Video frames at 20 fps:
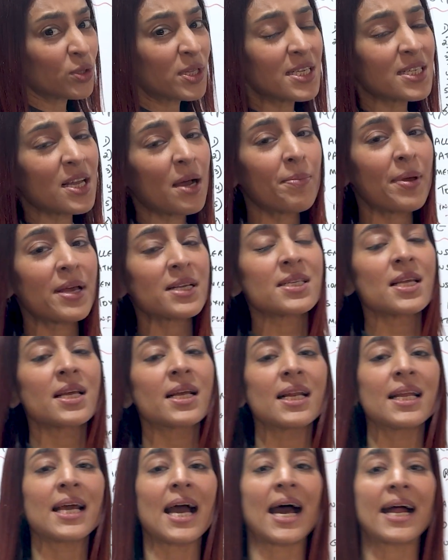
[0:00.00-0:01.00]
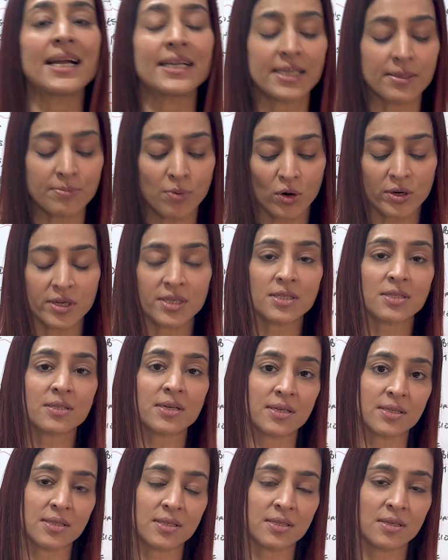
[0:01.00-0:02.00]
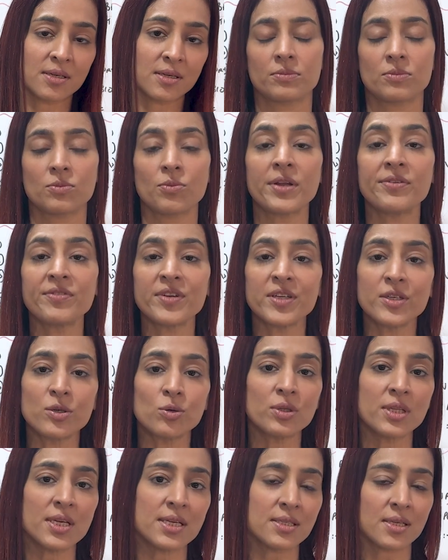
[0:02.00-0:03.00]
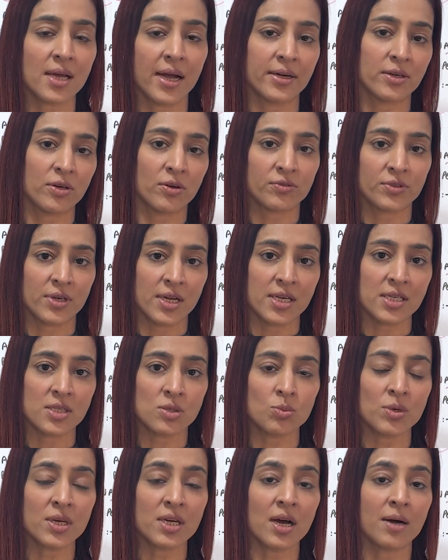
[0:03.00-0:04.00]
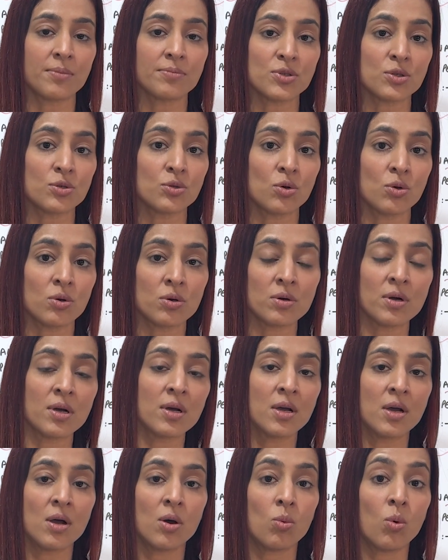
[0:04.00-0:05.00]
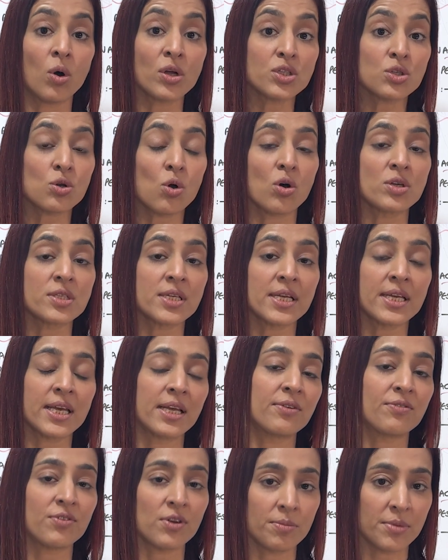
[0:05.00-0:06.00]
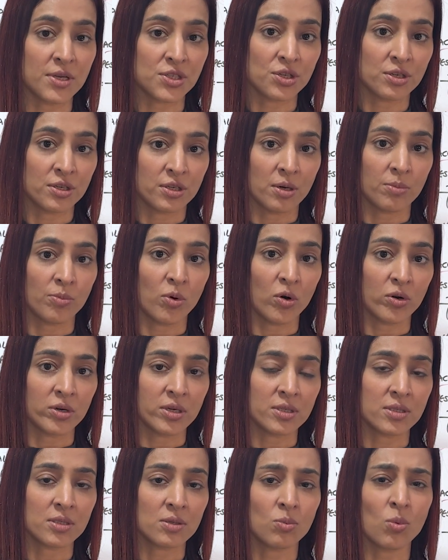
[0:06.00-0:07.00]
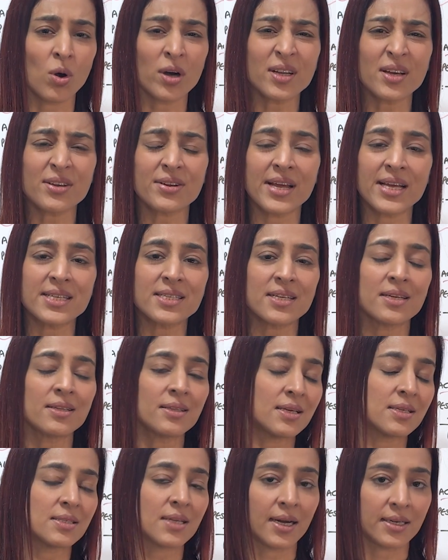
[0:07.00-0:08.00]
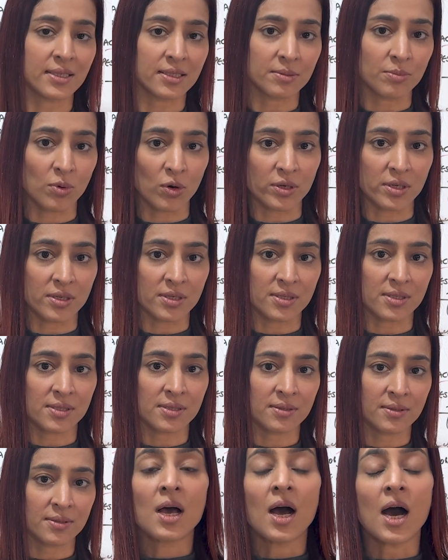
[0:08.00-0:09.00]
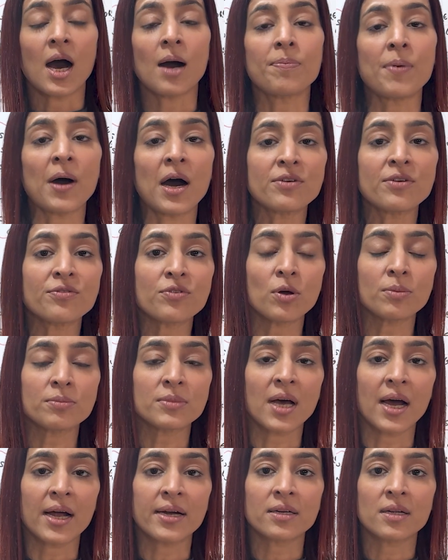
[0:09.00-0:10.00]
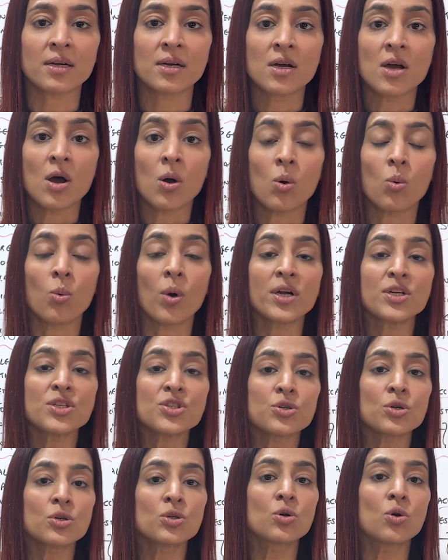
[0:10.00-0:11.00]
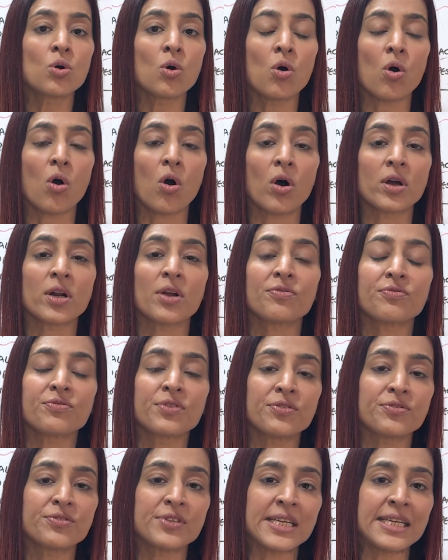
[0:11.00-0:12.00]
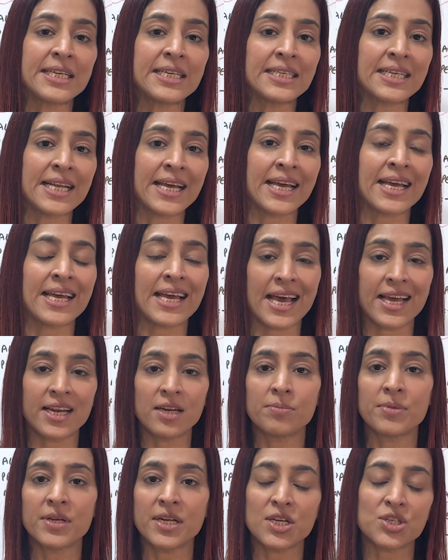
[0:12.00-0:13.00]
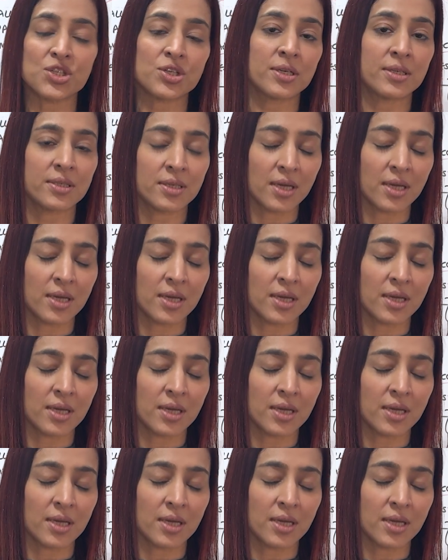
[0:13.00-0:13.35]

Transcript: these are basically antibodies tests. When we do these kind of tests, we come to know what's causing inflammation in our bodies. What are raising these antibodies? Apart from that, one should go on a 15-day elimination